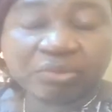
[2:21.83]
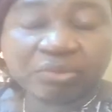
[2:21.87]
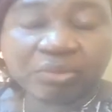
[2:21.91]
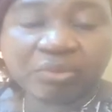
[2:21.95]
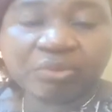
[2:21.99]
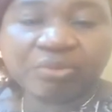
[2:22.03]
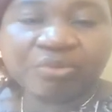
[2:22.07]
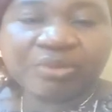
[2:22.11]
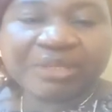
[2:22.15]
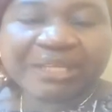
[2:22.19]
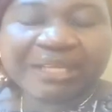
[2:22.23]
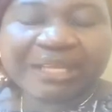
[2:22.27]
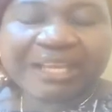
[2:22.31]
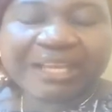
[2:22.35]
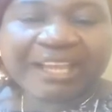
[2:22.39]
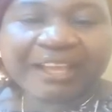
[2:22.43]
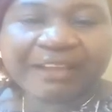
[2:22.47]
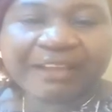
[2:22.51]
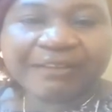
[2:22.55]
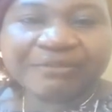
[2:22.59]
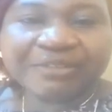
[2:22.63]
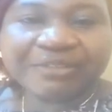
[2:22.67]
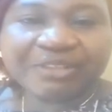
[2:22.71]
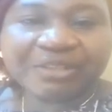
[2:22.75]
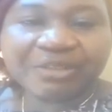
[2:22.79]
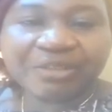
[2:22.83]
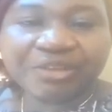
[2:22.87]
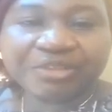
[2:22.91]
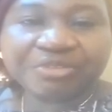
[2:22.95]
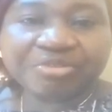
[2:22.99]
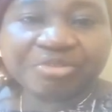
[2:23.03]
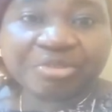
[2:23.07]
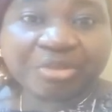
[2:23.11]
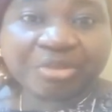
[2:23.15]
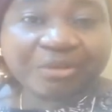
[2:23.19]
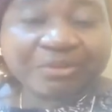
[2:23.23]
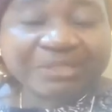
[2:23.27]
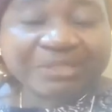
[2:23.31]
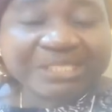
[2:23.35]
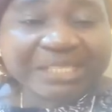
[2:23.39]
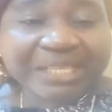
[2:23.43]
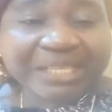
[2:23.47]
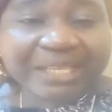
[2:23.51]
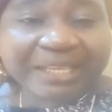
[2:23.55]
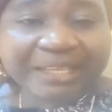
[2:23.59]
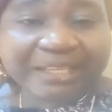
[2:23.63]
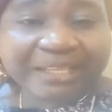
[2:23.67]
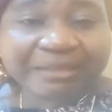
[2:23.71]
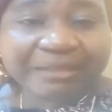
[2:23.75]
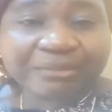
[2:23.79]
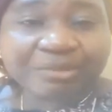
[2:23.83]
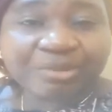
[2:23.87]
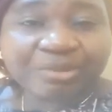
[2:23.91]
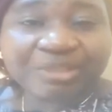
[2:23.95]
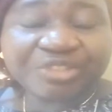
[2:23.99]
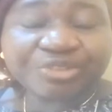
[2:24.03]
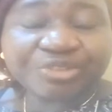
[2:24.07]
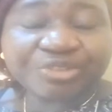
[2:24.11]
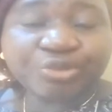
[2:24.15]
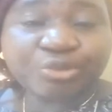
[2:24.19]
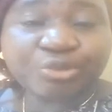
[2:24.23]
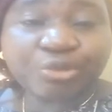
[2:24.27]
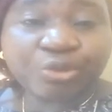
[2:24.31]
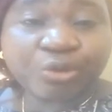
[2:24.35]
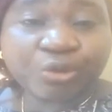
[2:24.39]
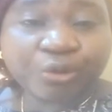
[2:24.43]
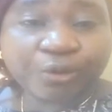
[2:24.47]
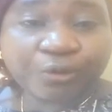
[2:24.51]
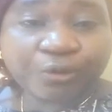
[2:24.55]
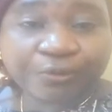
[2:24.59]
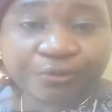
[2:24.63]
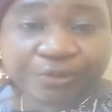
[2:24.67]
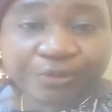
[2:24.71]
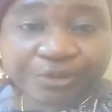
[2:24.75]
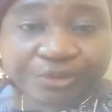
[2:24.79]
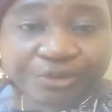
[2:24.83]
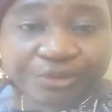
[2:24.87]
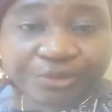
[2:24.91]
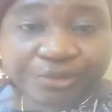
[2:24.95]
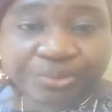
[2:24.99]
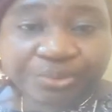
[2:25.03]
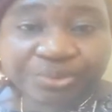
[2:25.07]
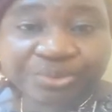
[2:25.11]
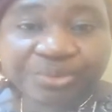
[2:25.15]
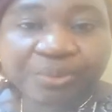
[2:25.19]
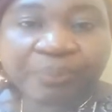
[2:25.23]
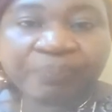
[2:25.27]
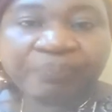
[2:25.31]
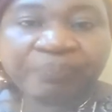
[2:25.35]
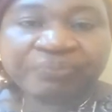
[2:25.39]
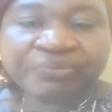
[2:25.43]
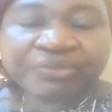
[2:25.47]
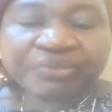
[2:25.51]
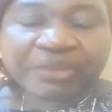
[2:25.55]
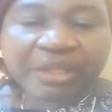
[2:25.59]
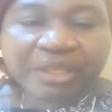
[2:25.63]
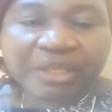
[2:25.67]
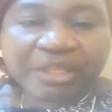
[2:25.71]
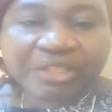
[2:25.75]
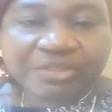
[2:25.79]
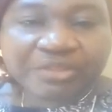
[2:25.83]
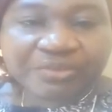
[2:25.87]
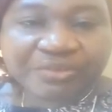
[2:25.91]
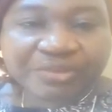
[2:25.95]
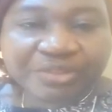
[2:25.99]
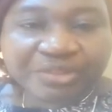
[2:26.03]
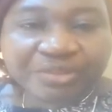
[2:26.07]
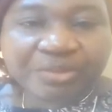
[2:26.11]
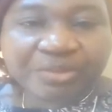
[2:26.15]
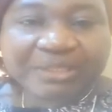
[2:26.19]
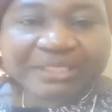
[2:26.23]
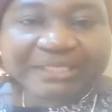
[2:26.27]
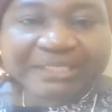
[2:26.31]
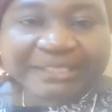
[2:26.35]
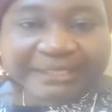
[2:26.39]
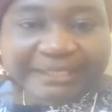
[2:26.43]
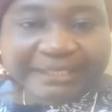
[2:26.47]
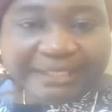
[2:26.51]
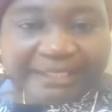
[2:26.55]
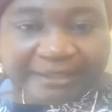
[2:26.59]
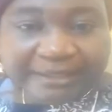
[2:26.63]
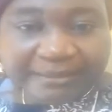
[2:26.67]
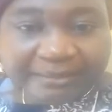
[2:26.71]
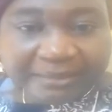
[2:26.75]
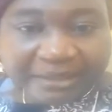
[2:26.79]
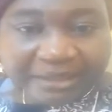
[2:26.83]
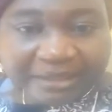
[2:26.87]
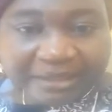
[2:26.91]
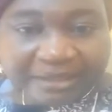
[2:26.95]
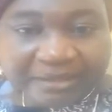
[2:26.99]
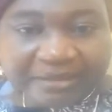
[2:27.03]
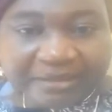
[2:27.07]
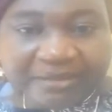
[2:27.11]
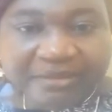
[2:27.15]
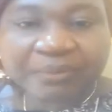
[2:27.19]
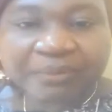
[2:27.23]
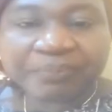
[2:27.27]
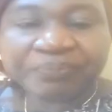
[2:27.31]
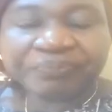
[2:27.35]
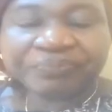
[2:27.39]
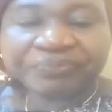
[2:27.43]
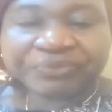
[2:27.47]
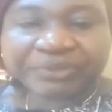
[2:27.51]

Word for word: don't really have the luxury of time to listen to long videos, each video is 10 minutes.